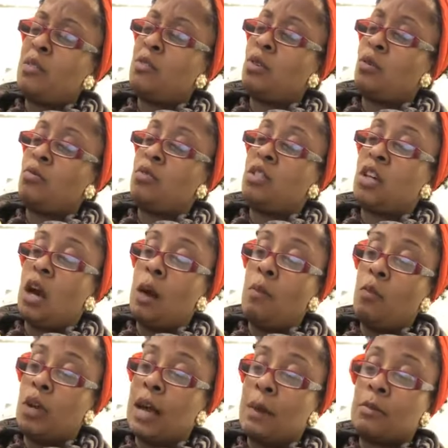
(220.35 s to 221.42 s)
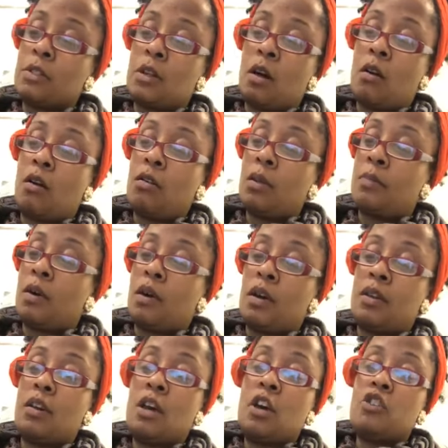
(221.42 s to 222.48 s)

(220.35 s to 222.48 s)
so dumb when I was called upon